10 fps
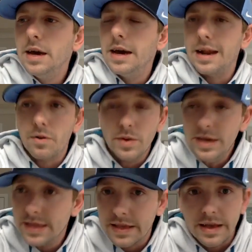And I
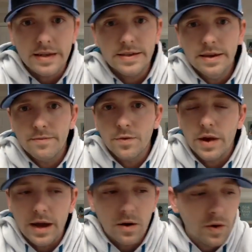really think that's it for
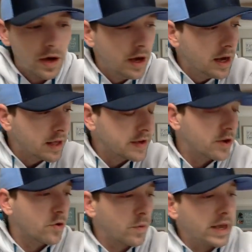now. Let's get
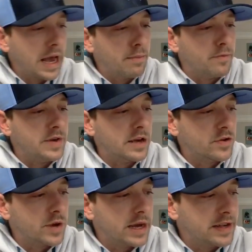on a recap of yesterday.